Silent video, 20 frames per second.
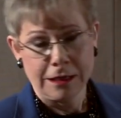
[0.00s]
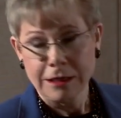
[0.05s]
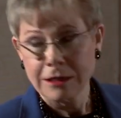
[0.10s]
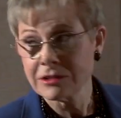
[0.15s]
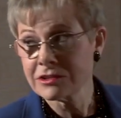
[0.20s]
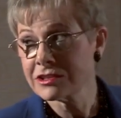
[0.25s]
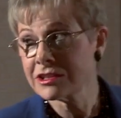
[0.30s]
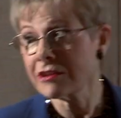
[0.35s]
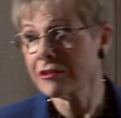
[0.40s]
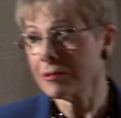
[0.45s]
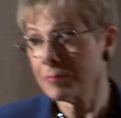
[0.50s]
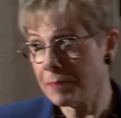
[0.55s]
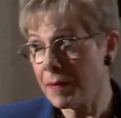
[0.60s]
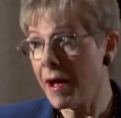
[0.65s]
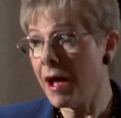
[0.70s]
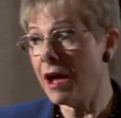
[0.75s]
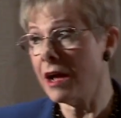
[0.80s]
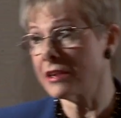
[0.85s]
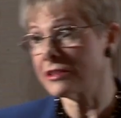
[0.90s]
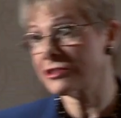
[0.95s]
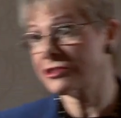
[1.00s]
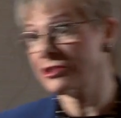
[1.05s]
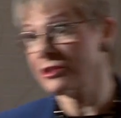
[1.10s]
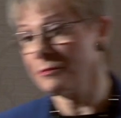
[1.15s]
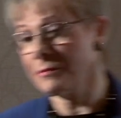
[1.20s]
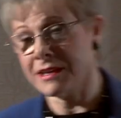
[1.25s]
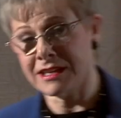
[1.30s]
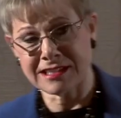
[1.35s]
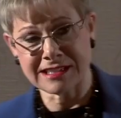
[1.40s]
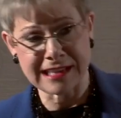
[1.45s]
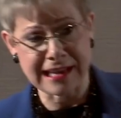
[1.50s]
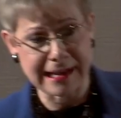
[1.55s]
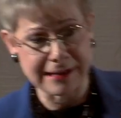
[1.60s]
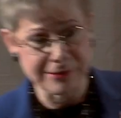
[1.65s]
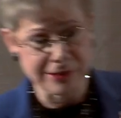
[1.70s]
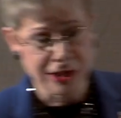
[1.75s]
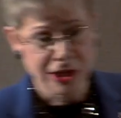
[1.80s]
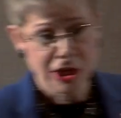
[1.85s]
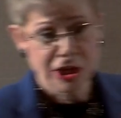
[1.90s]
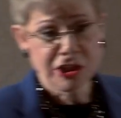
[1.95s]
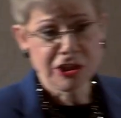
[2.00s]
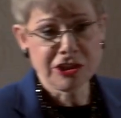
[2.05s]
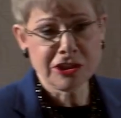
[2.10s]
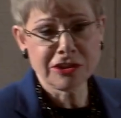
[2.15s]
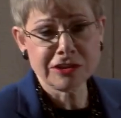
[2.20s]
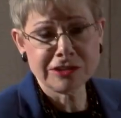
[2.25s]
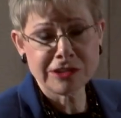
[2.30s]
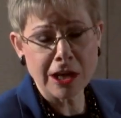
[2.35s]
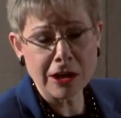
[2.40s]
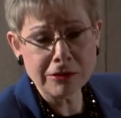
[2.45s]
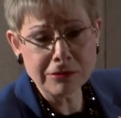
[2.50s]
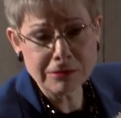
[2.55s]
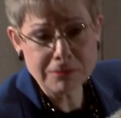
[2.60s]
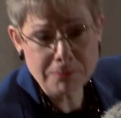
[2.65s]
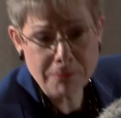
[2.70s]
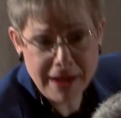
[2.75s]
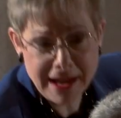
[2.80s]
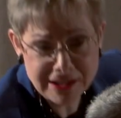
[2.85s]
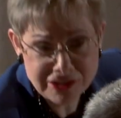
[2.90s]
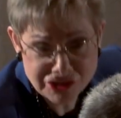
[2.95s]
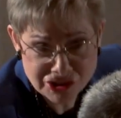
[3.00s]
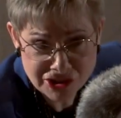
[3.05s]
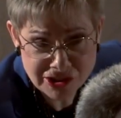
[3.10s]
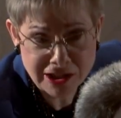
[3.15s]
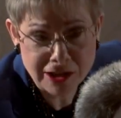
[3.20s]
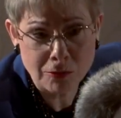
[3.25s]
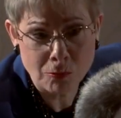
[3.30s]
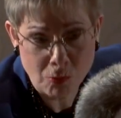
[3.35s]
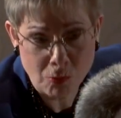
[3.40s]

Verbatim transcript: because there are parts you miss out. You don't mention a